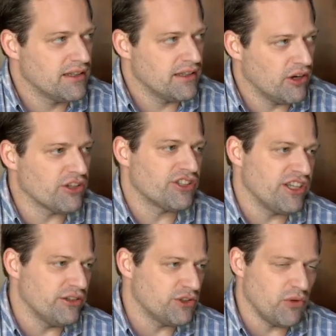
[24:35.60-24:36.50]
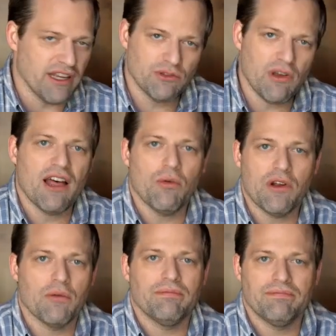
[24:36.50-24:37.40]
her excuse was well
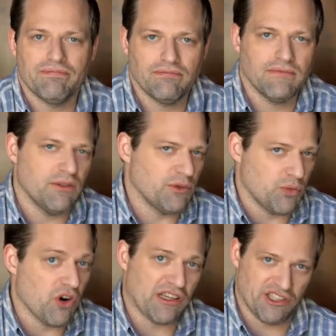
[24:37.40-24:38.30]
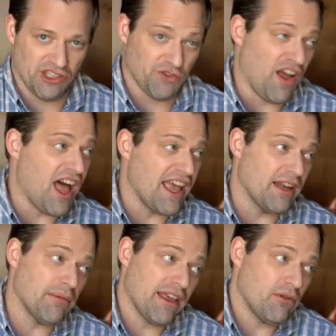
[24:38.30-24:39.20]
we were it was working just fine
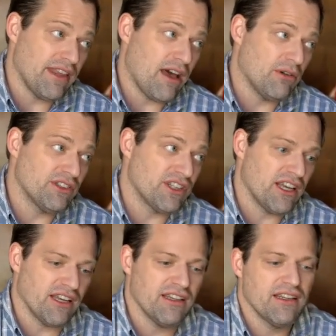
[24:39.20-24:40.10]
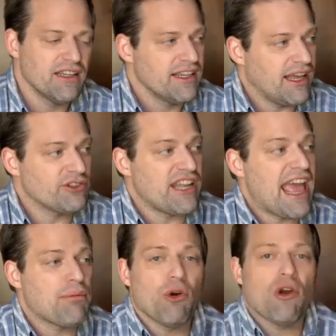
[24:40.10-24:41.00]
i'm like well that was uh that was an
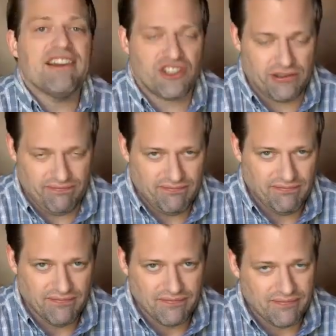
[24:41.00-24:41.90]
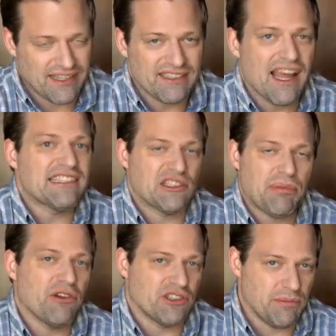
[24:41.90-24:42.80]
aberration it's not
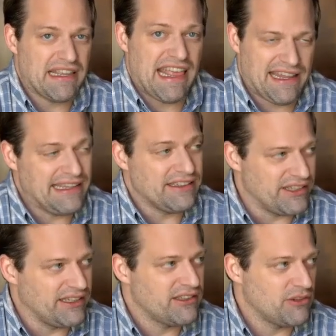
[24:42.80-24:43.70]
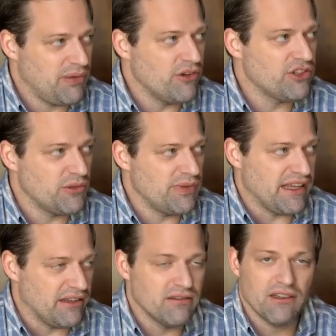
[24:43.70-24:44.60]
supposed to be that easy. It's supposed to
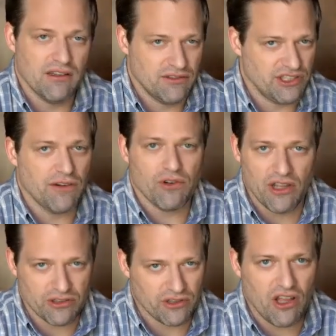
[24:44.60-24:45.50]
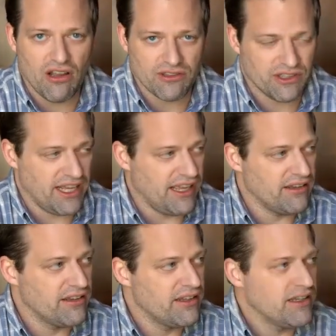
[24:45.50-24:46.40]
be several hundred calls a day.
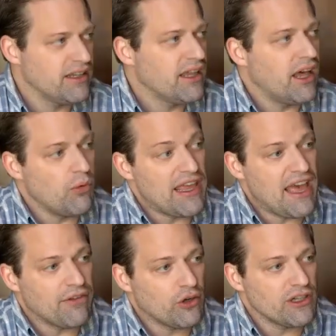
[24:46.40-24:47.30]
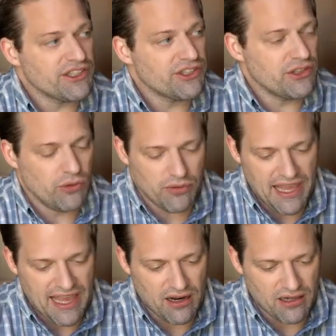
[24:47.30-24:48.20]
Uh, we have Chris, who we
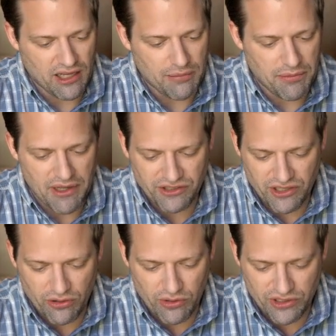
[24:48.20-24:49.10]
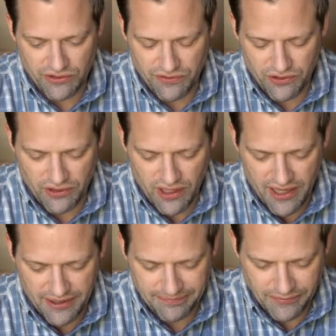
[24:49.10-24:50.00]
had on a couple months ago, Christopher
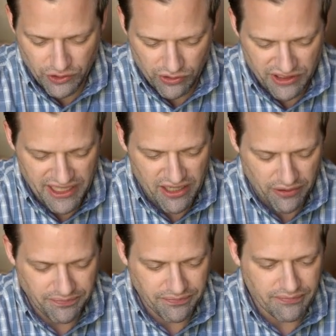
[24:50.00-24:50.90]
um, Sorrentino.